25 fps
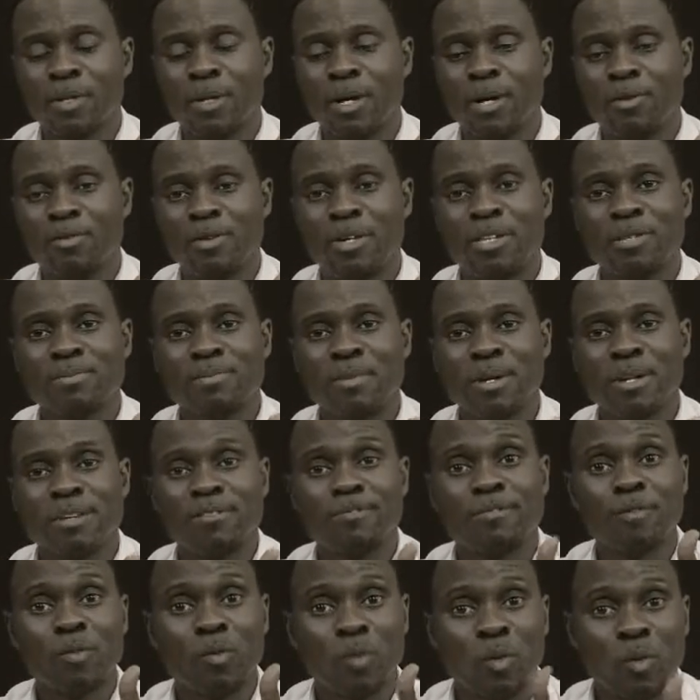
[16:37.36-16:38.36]
I raise money
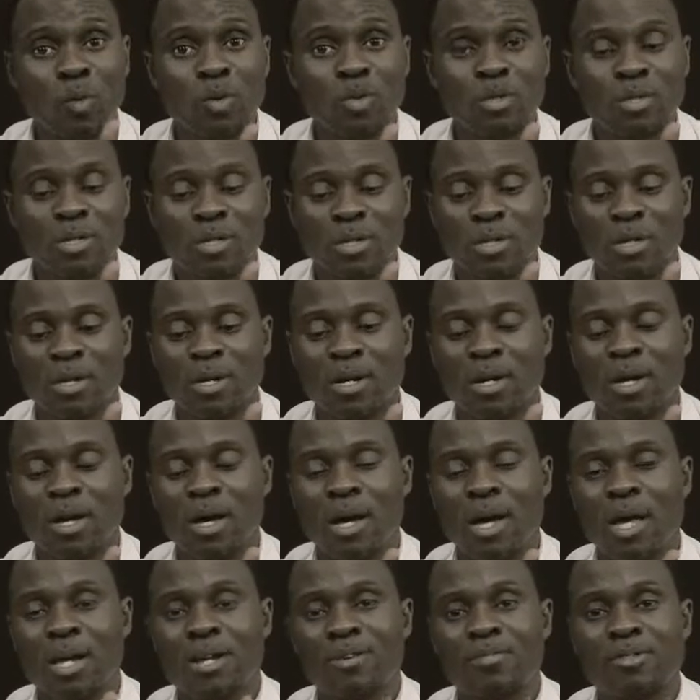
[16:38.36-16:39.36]
for water,
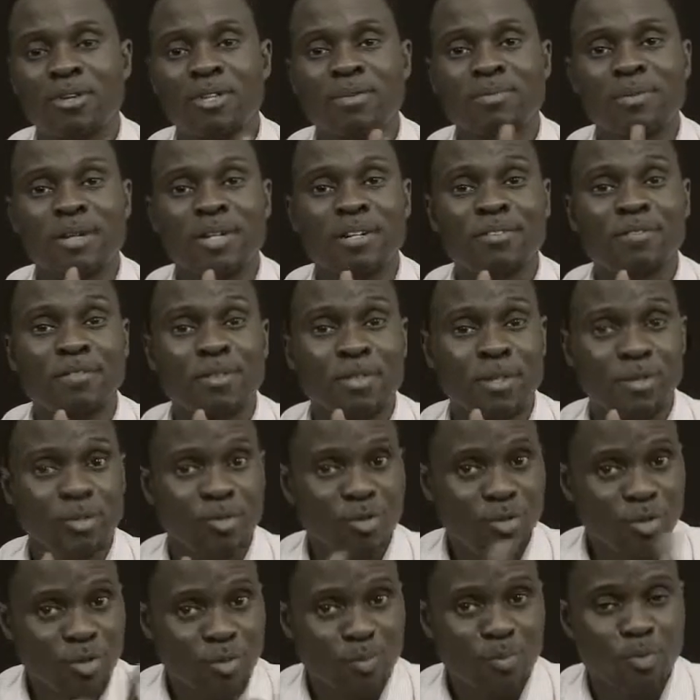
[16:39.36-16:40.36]
and raise money for the
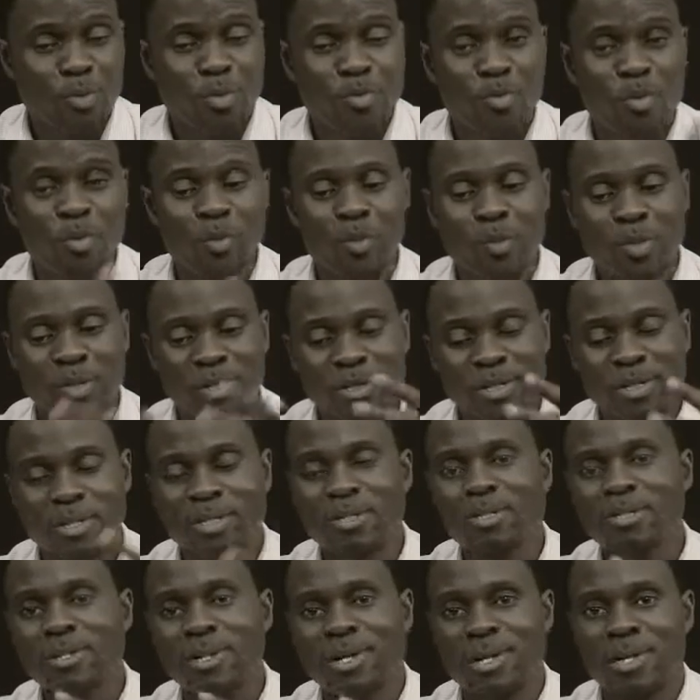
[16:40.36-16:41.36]
youth program where you
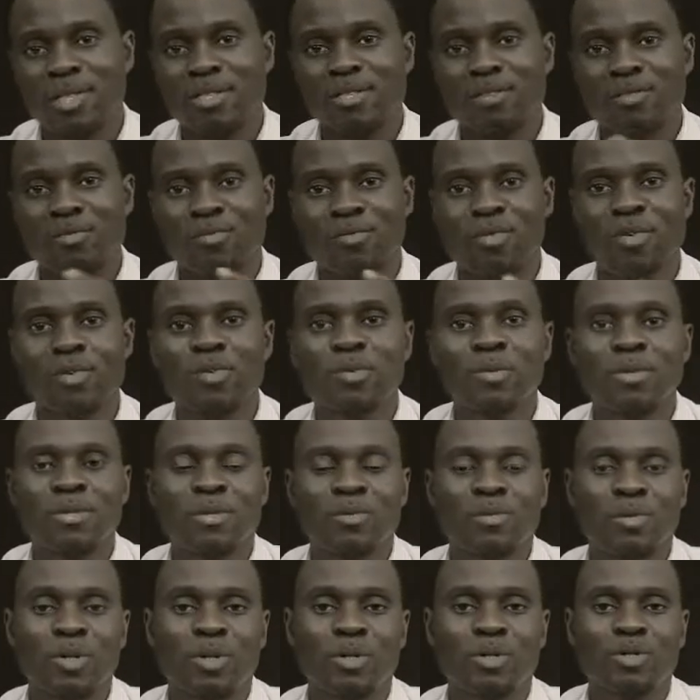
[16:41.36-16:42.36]
teach kids around
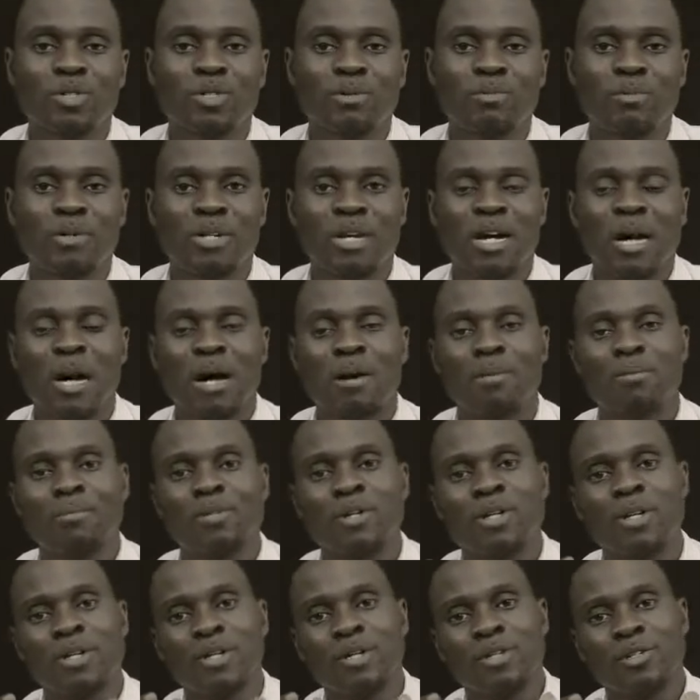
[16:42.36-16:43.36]
the world
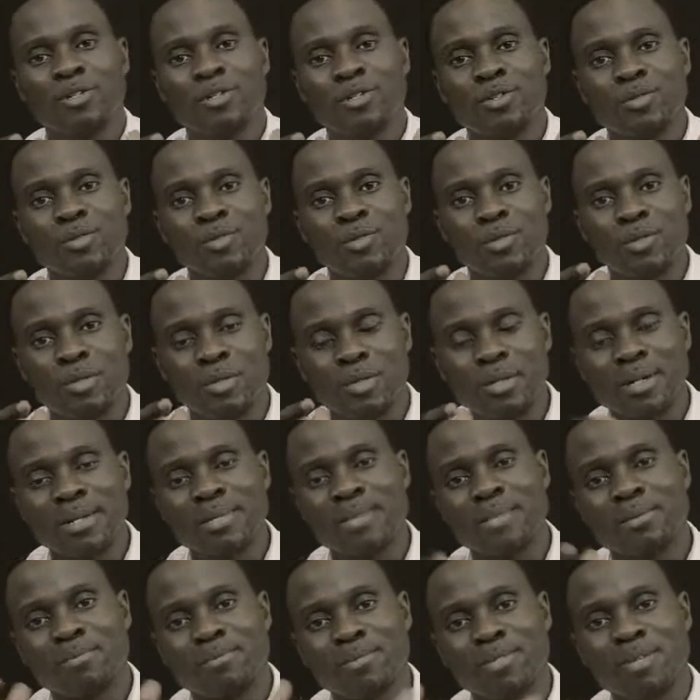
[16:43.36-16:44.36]
to look
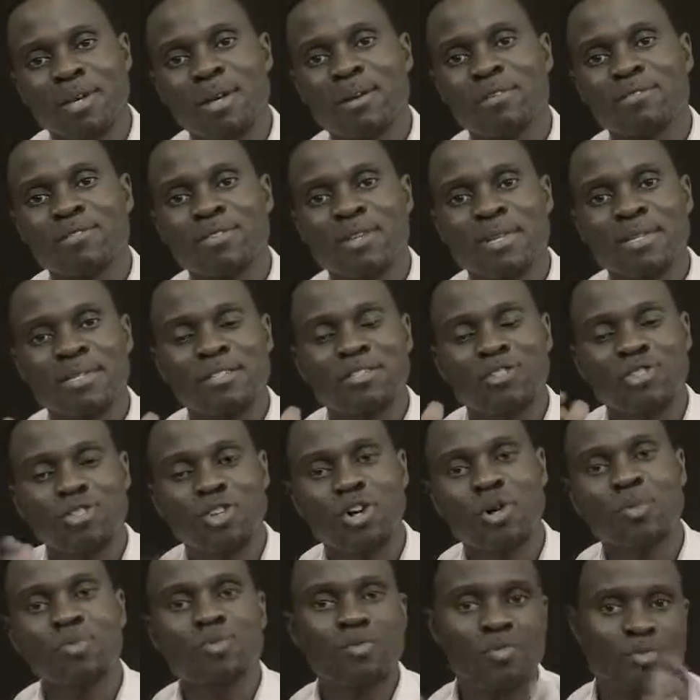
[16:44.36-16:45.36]
at themselves as
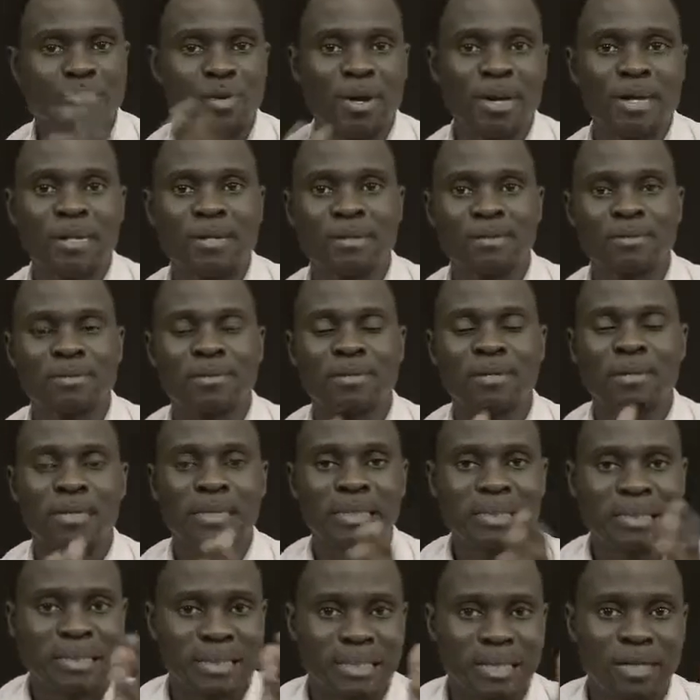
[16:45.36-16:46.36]
job creators
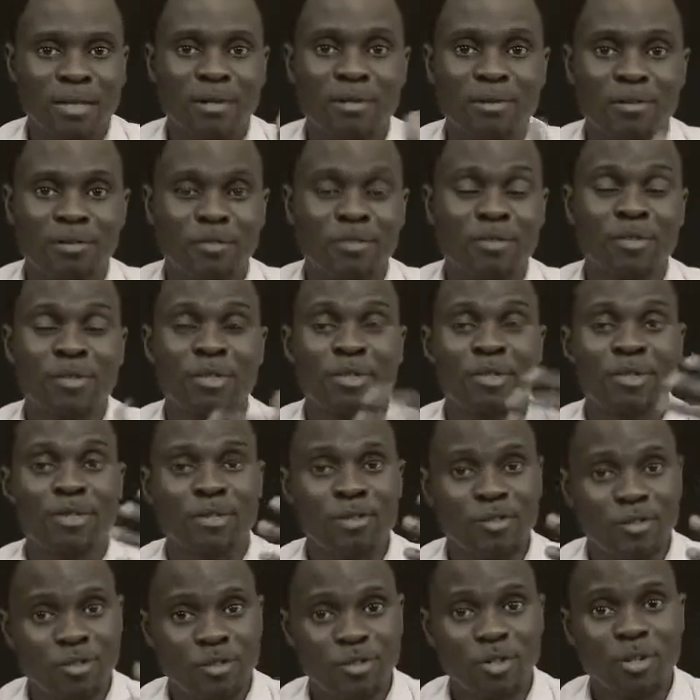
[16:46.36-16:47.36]
instead of
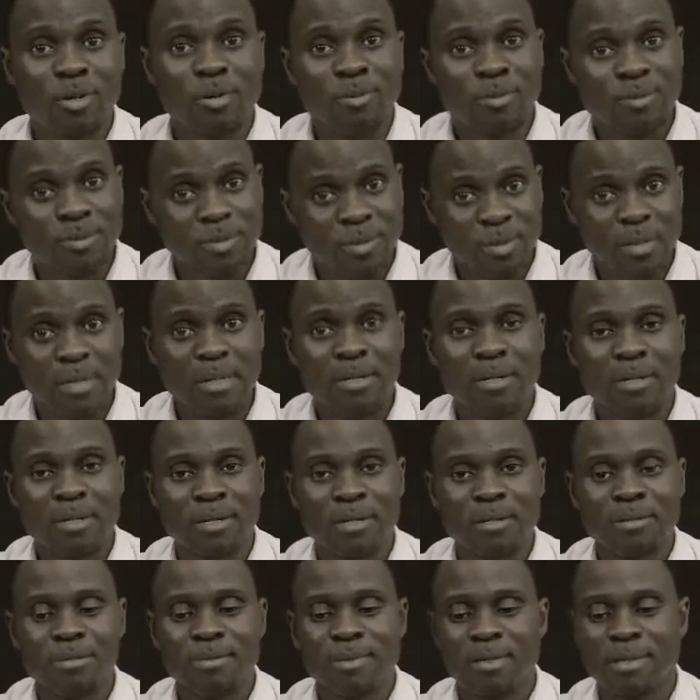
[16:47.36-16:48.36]
job
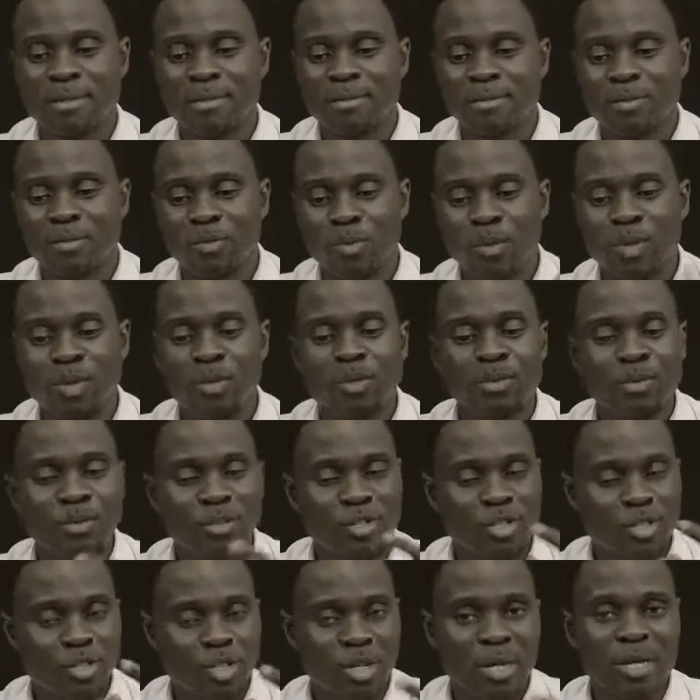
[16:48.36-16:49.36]
seekers, because the world
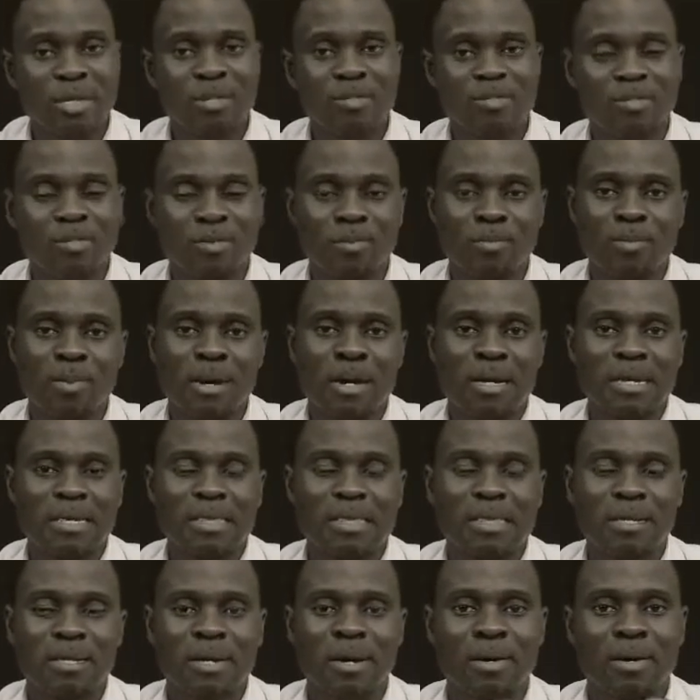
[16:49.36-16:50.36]
has changed so much
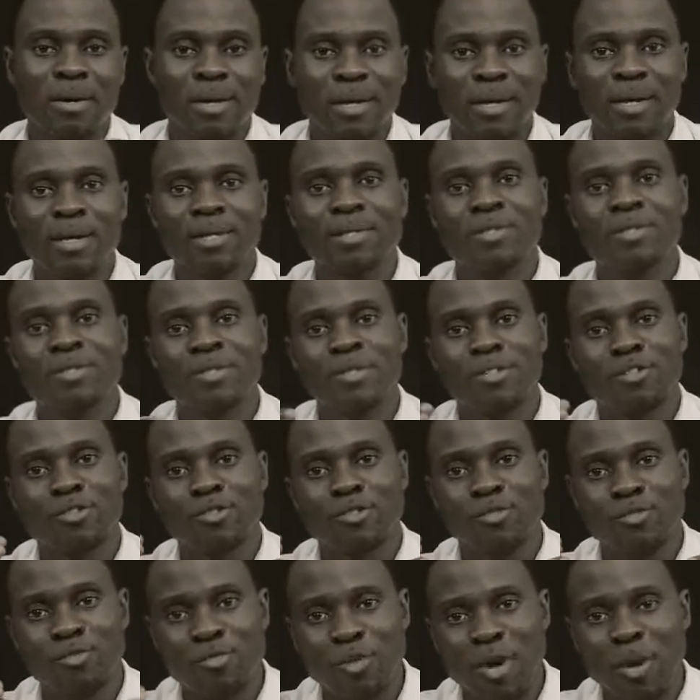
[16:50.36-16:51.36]
that our kids need
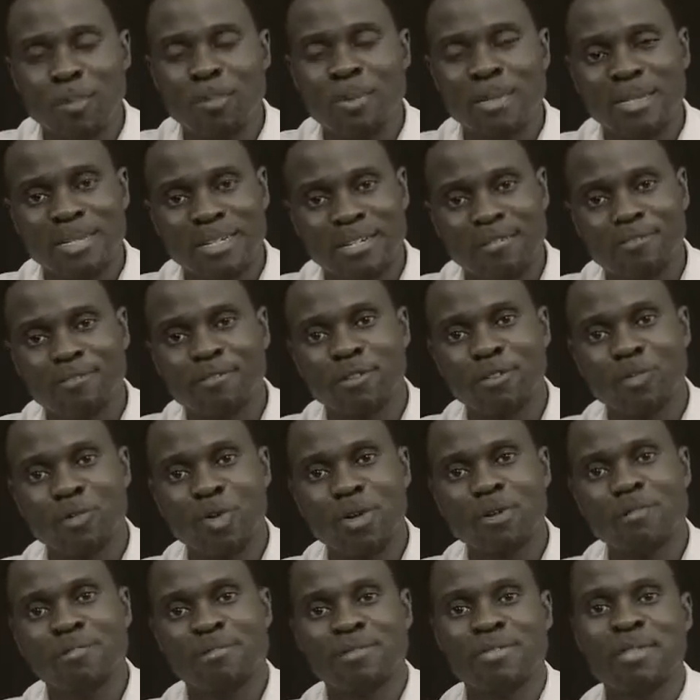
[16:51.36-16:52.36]
to grow up in a different
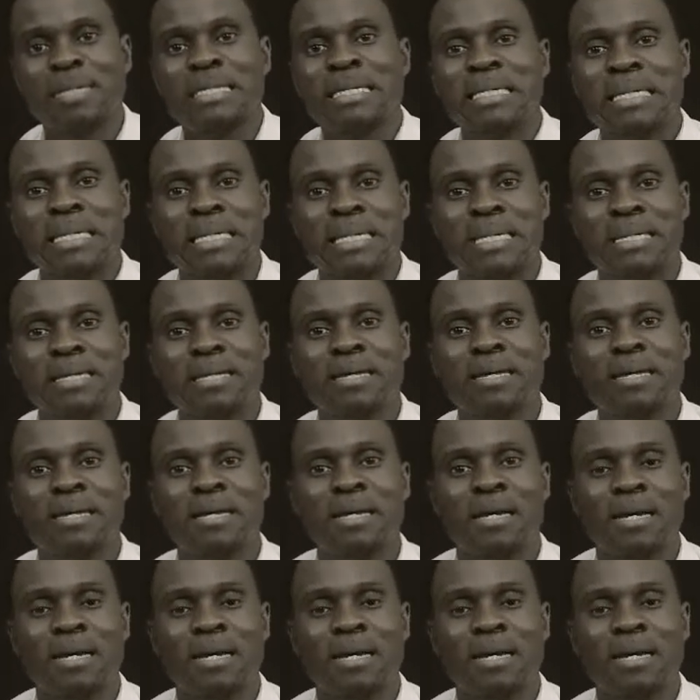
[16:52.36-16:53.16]
way of thinking.